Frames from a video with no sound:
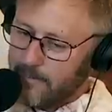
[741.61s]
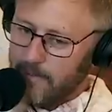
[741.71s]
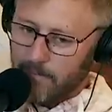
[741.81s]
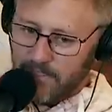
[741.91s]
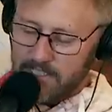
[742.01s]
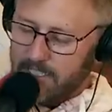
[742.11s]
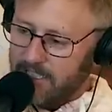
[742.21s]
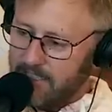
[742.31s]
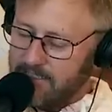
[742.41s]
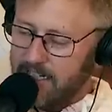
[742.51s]
Remember as
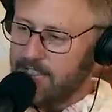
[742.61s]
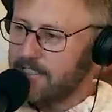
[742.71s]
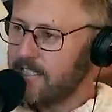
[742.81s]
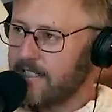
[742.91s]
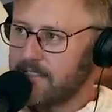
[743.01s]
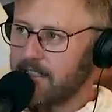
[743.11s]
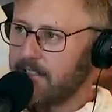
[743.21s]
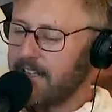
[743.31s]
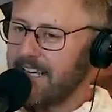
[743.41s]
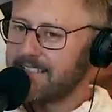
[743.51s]
kids, I just said this the
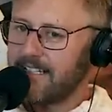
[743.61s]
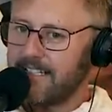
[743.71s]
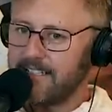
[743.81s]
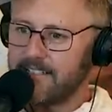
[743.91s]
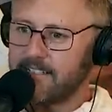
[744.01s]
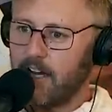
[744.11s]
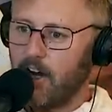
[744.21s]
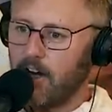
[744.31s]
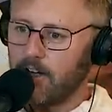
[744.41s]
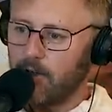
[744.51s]
other day. As kids,
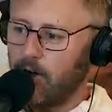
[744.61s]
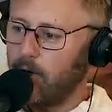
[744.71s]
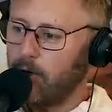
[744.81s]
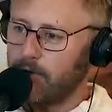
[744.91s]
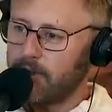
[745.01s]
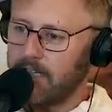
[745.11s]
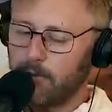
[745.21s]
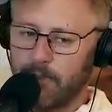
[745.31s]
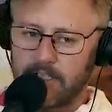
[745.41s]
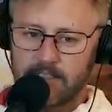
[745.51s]
our whole
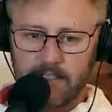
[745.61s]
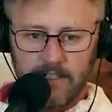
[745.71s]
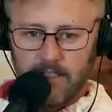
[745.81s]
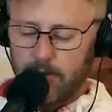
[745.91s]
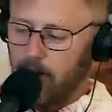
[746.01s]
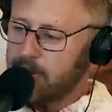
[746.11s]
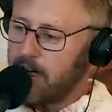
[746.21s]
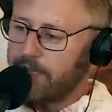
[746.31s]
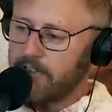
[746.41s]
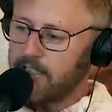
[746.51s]
thing was watch
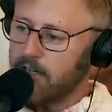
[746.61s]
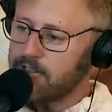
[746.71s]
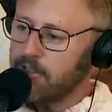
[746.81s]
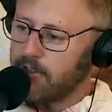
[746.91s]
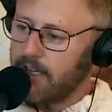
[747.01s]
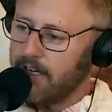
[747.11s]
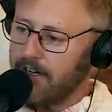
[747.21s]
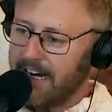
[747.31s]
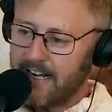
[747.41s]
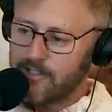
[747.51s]
out for the ozone layer.
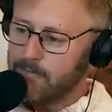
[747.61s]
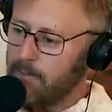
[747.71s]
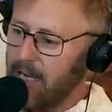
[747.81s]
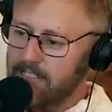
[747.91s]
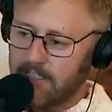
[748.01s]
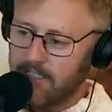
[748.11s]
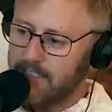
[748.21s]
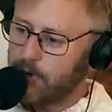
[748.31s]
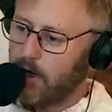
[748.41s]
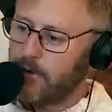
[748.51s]
And I just remember as a
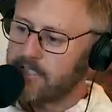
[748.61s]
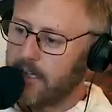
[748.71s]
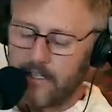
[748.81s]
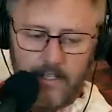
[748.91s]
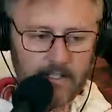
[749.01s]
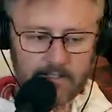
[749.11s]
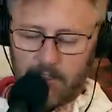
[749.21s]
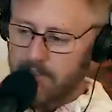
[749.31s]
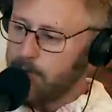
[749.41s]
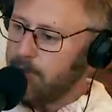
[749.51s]
kid, you're always like, as
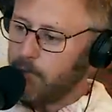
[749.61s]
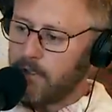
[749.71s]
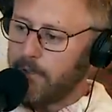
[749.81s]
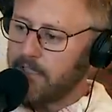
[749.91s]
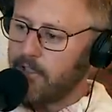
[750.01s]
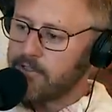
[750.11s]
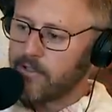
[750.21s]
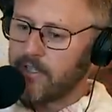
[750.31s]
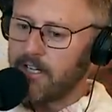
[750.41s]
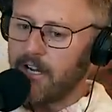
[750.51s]
long as we worry about the
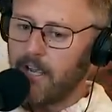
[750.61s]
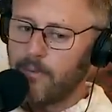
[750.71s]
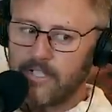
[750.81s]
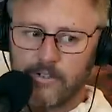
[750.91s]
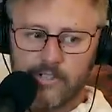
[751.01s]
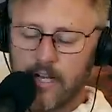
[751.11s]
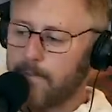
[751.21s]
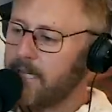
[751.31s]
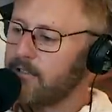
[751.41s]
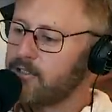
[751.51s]
ozone layer and we don't
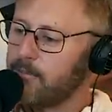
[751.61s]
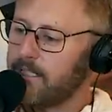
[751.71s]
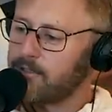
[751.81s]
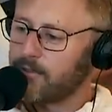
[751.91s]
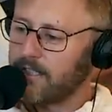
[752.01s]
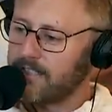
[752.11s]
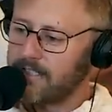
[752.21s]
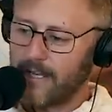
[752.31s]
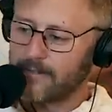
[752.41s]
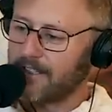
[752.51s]
chop down too many trees.
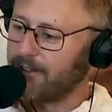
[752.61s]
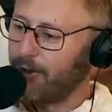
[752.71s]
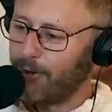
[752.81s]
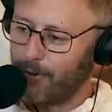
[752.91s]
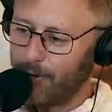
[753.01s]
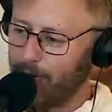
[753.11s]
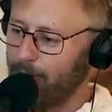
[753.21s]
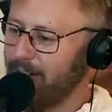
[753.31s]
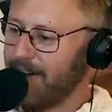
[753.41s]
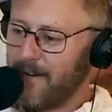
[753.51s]
That was like the
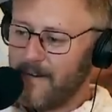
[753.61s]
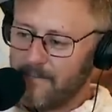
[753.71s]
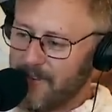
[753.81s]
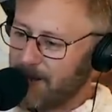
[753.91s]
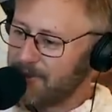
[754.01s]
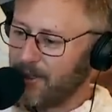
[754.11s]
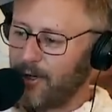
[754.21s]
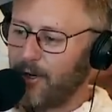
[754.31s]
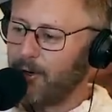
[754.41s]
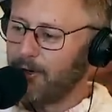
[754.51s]
whole. That was
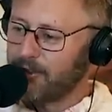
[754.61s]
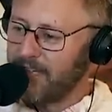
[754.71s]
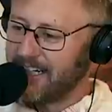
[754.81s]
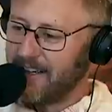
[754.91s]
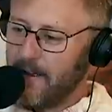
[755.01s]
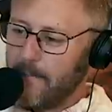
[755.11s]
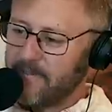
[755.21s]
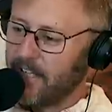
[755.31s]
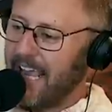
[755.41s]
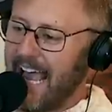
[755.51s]
neither of those
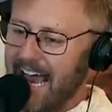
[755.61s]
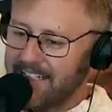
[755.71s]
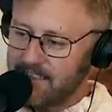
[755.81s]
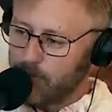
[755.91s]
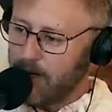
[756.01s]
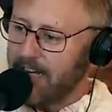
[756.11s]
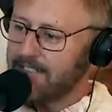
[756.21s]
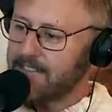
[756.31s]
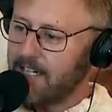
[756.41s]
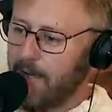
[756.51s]
issues. No, acid
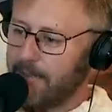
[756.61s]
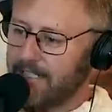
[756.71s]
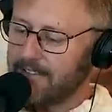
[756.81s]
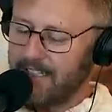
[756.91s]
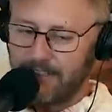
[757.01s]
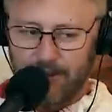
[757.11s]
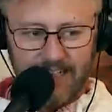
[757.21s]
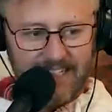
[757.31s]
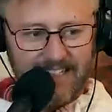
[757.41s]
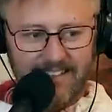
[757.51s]
rain's coming, and
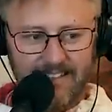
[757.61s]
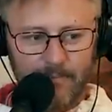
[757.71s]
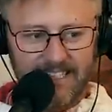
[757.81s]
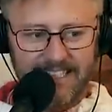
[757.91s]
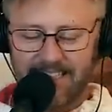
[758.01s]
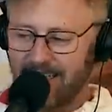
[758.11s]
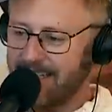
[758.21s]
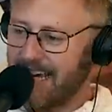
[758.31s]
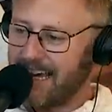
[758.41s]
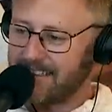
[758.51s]
then we didn't get
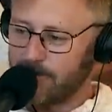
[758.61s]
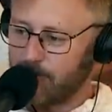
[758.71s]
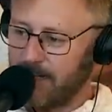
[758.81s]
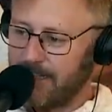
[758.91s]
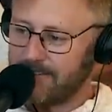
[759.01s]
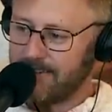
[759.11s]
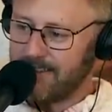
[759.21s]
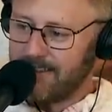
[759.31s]
the acid rain.